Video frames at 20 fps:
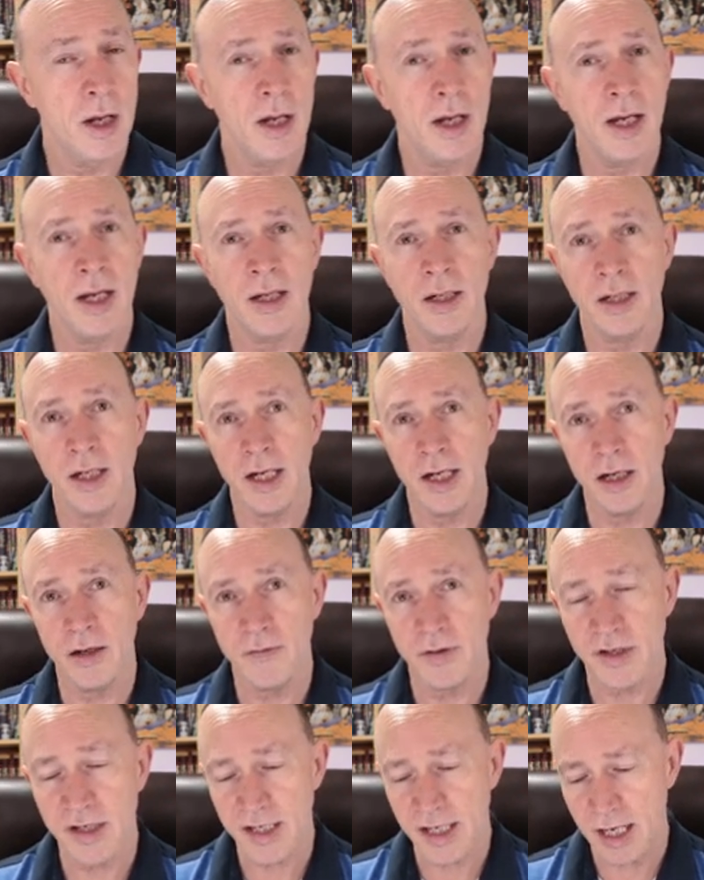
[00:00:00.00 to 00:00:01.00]
in need
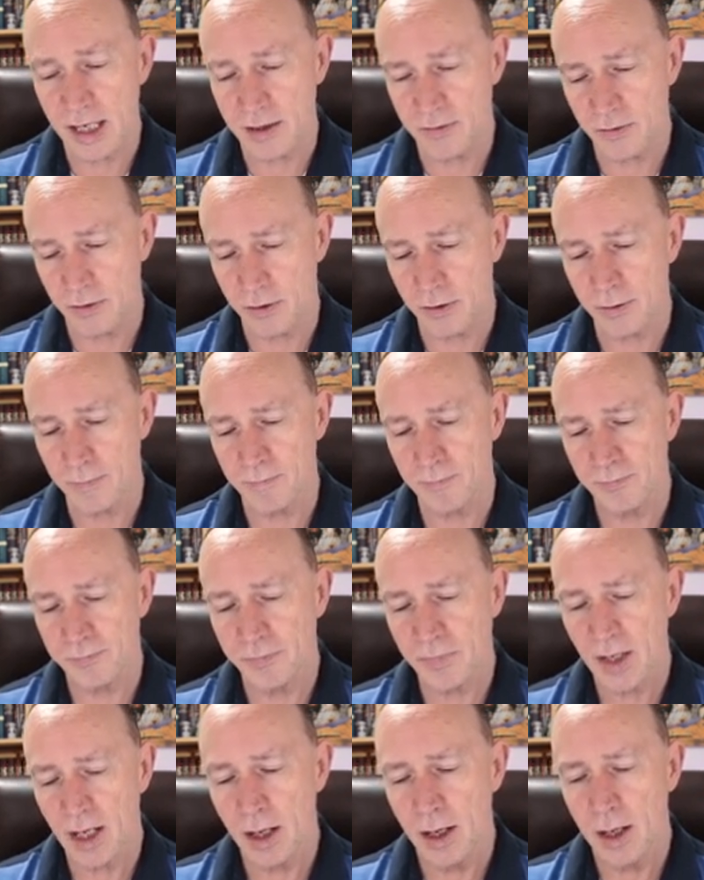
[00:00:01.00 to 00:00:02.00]
of a Savior.
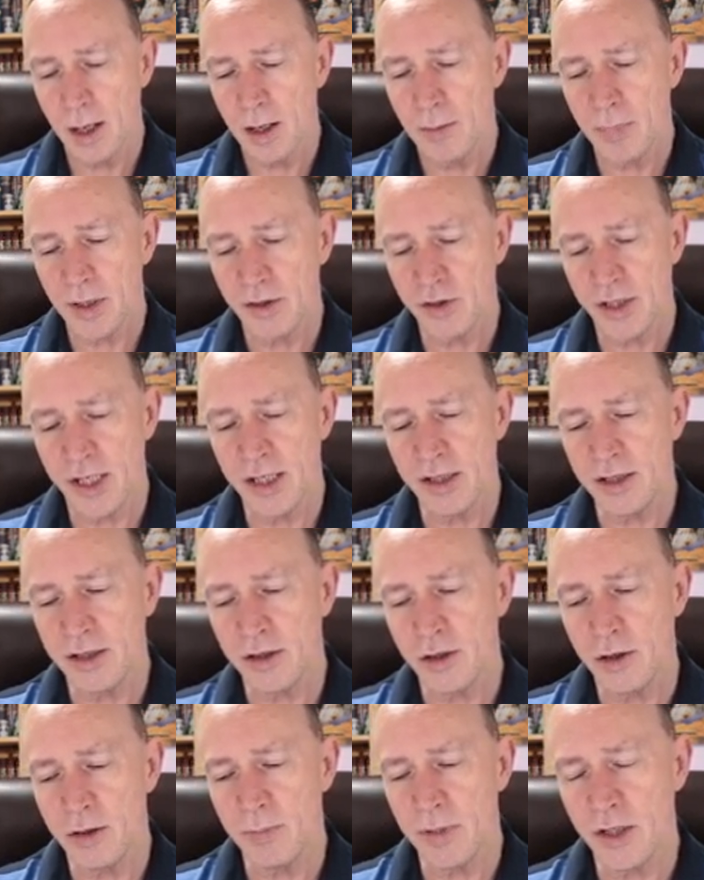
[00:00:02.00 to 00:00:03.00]
But
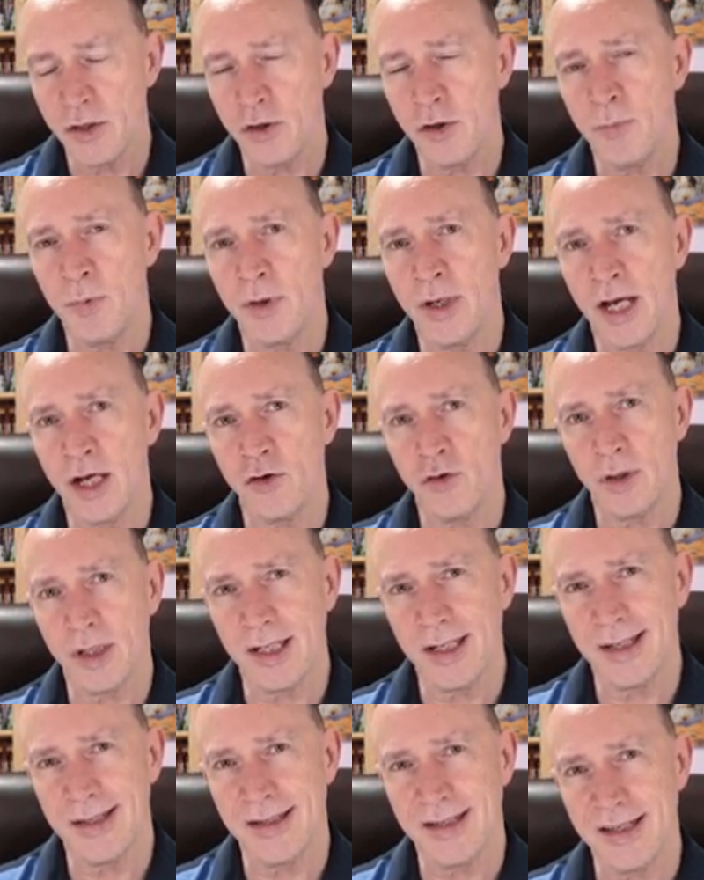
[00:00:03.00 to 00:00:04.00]
Jesus could be
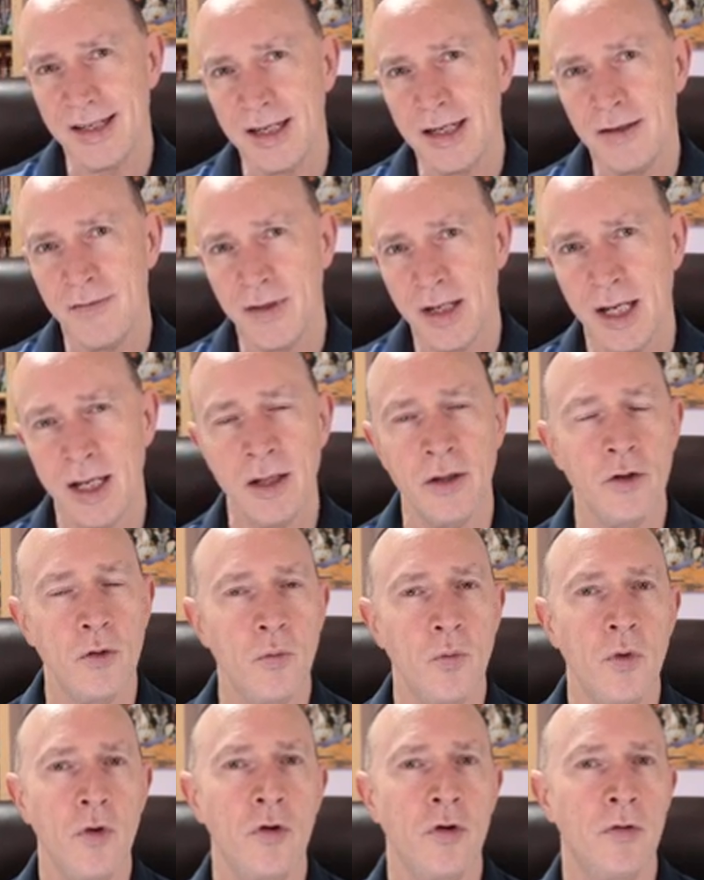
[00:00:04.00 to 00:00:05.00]
supernaturally conceived in the
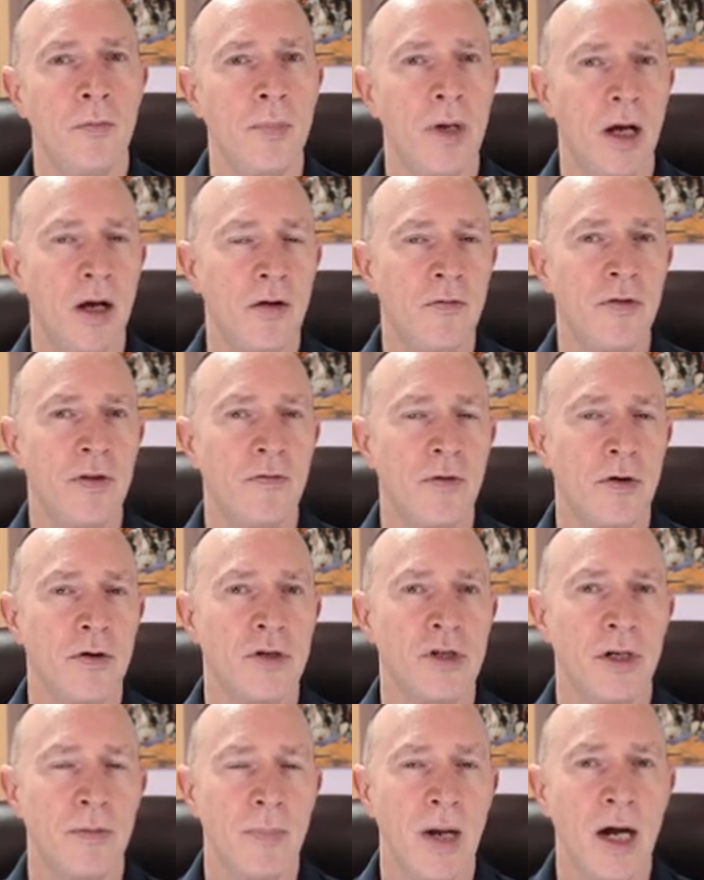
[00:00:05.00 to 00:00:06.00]
womb of the
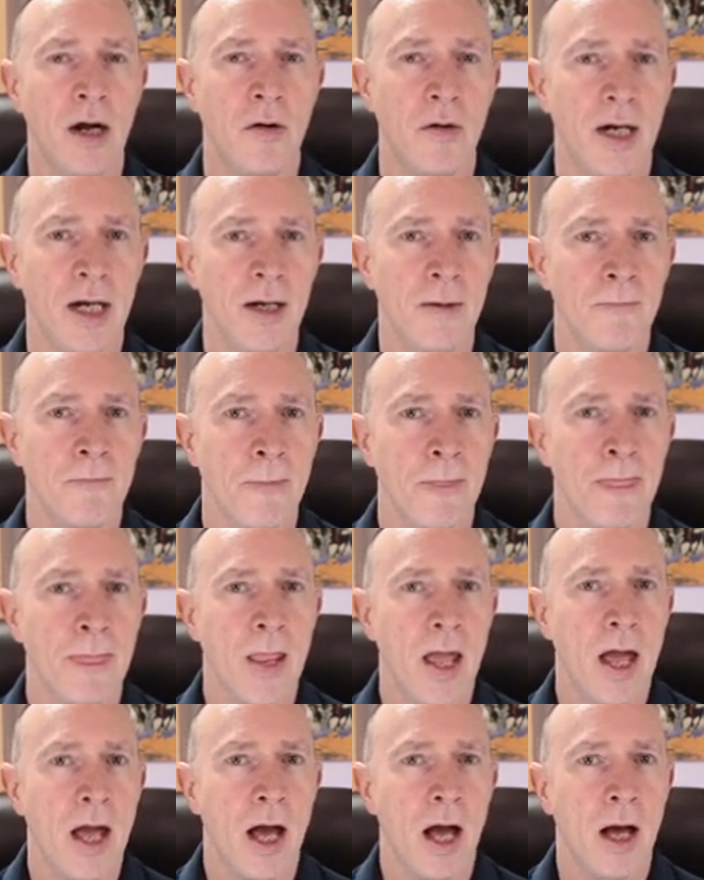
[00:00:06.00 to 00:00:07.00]
Virgin Mary,
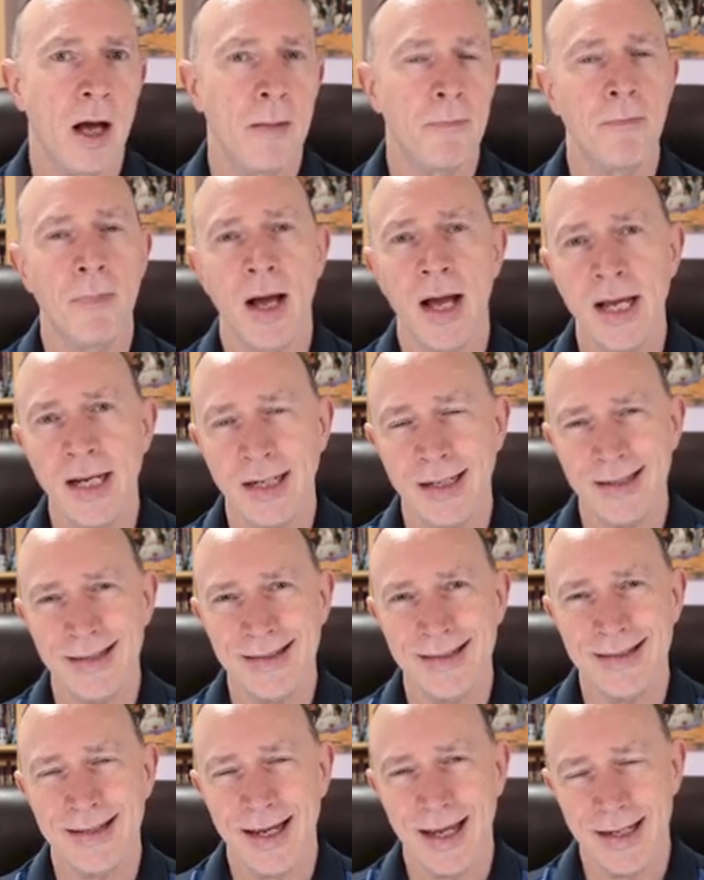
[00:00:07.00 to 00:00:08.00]
uh,
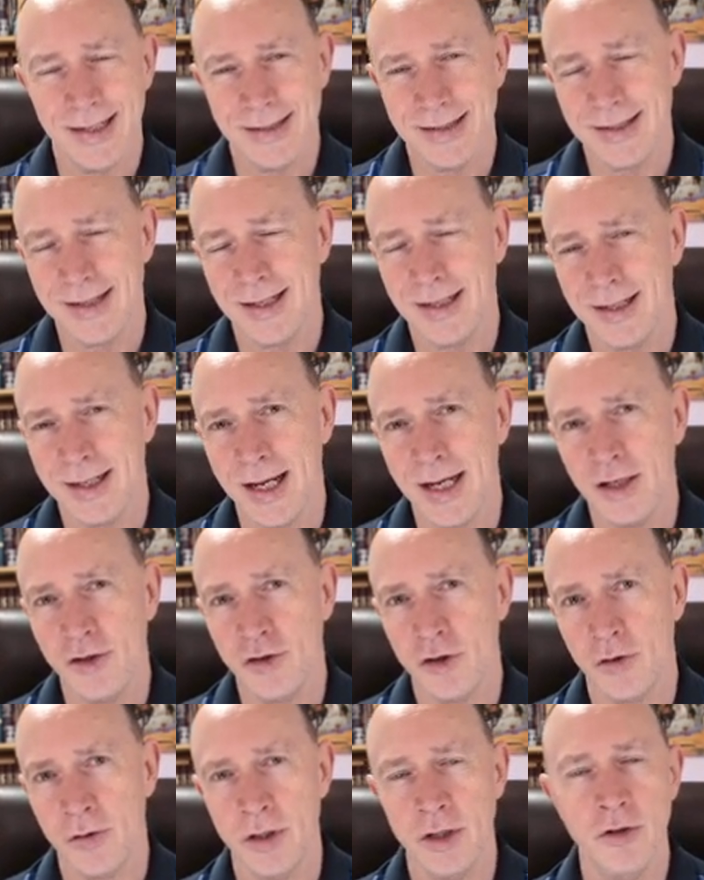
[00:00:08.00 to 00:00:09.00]
minus a sin
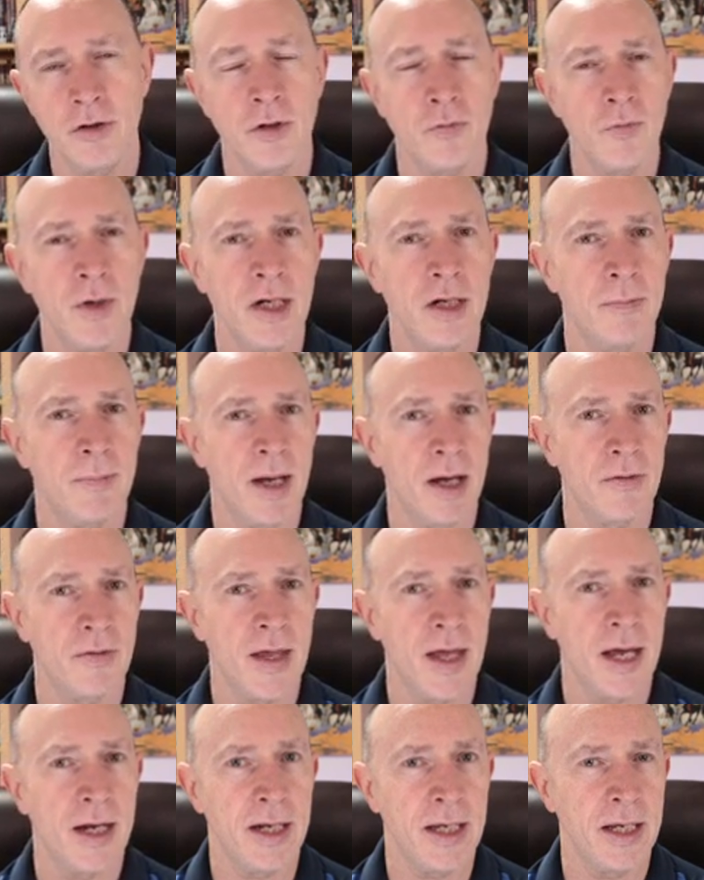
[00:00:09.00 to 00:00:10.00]
nature. And you can read about
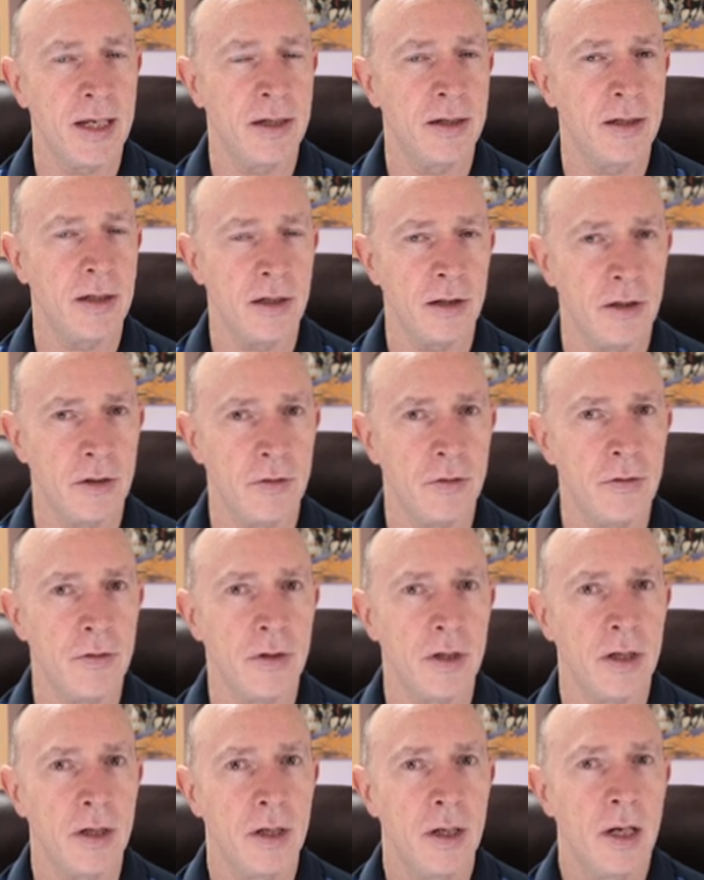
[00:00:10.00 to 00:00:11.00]
that in
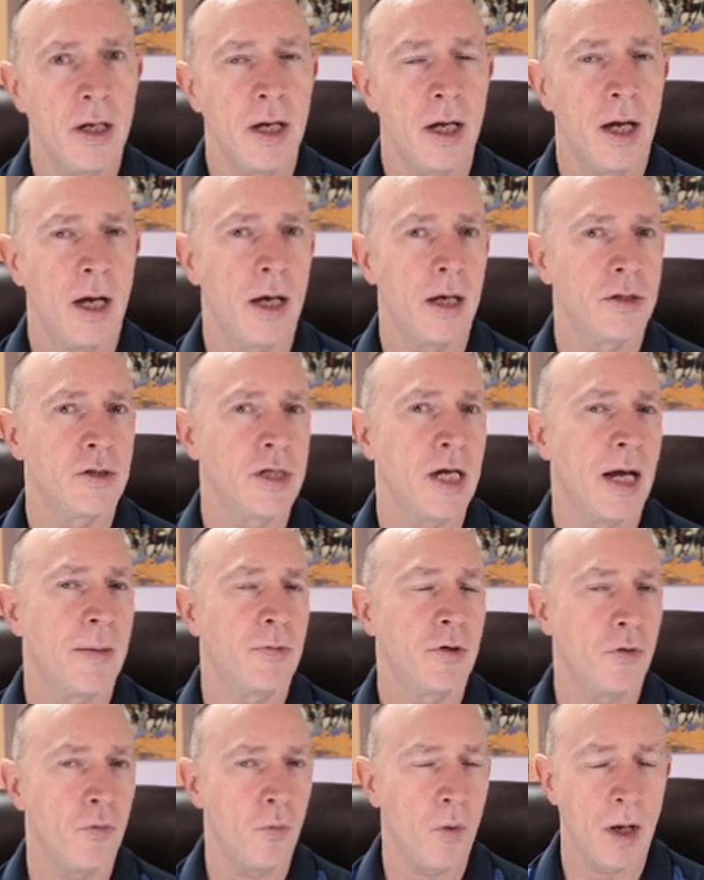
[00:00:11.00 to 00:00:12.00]
Luke uh,
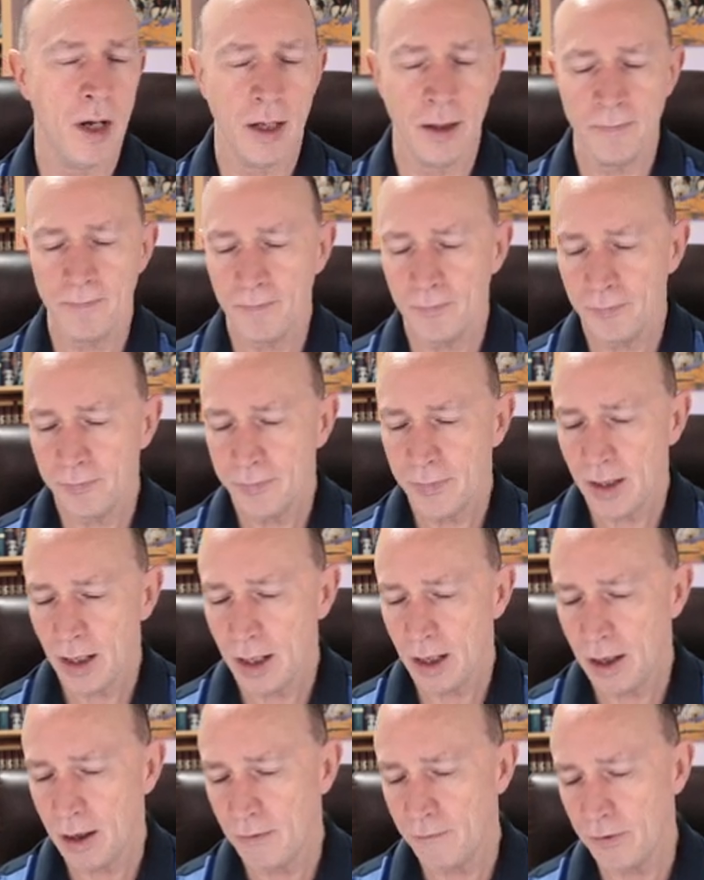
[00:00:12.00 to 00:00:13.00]
chapter 1,
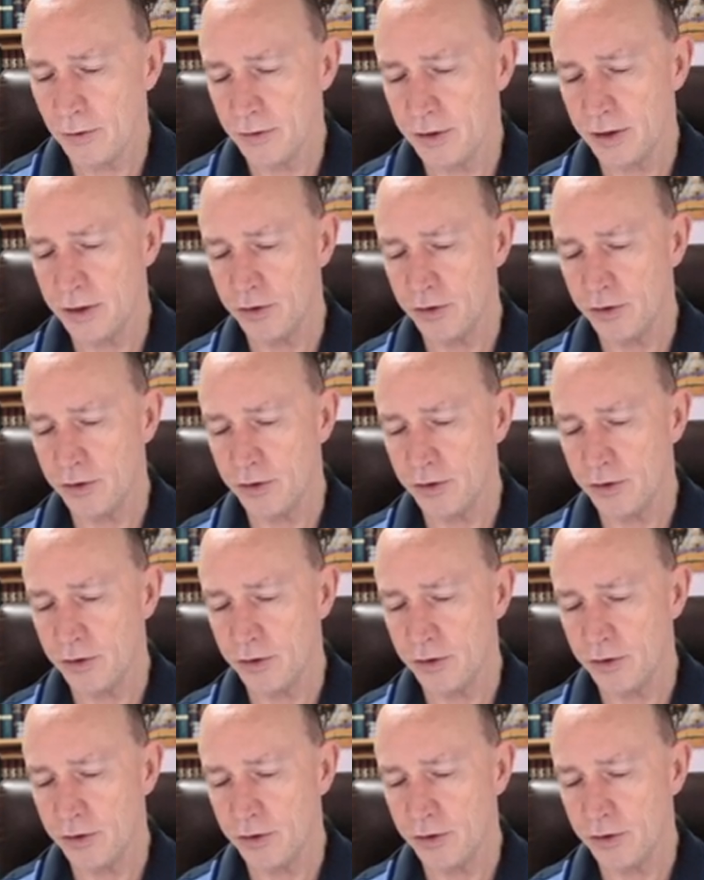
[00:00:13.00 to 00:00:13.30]
uh, verses